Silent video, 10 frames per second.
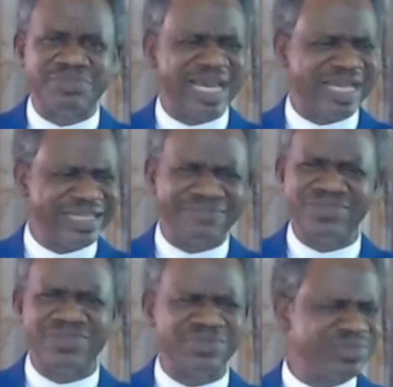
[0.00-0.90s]
Me and
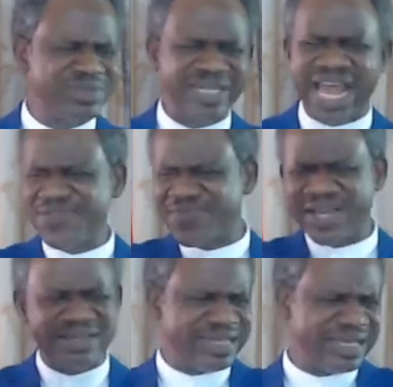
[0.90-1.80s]
him, life
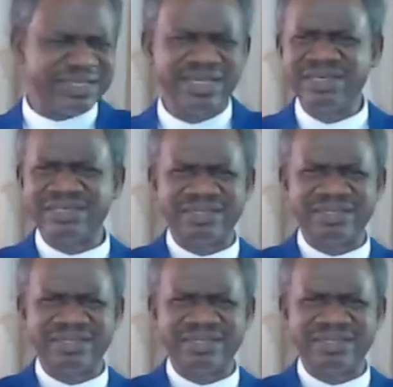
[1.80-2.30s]
and death,